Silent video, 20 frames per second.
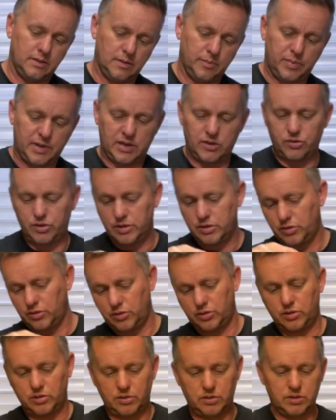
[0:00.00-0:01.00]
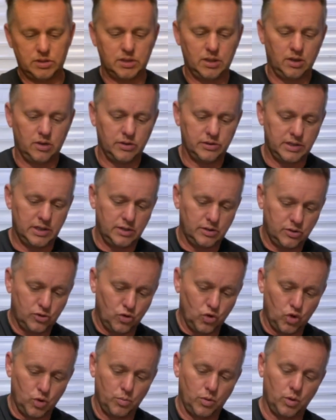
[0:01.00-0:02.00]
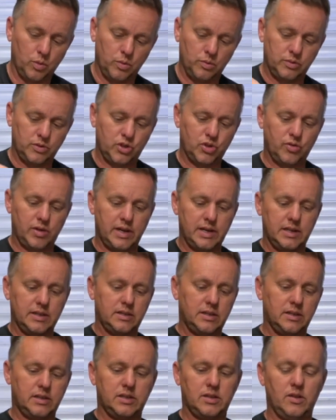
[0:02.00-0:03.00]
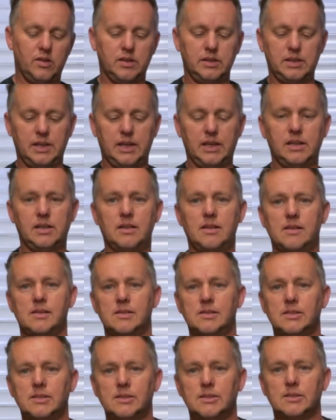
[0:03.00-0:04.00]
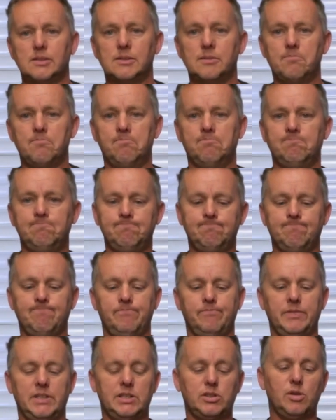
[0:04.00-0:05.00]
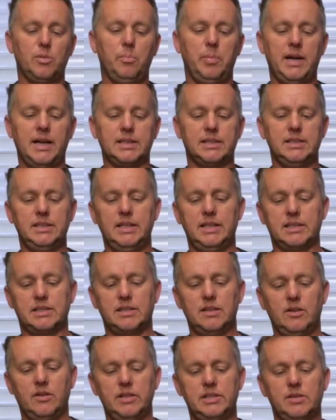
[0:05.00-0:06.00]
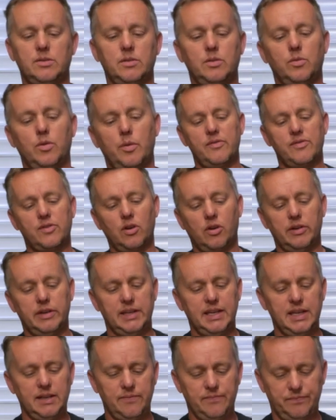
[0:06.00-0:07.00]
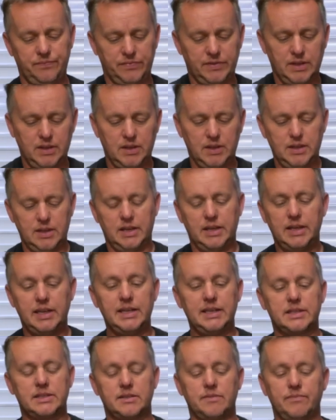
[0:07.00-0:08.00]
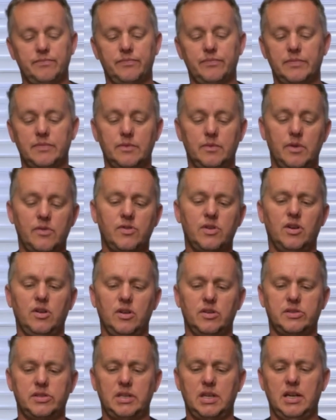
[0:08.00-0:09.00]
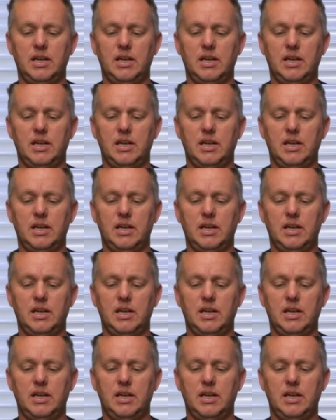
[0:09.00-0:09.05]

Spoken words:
the battery just slides in as normal straight into the side there. That's compact, isn't it? It's nice. What got in here is we've got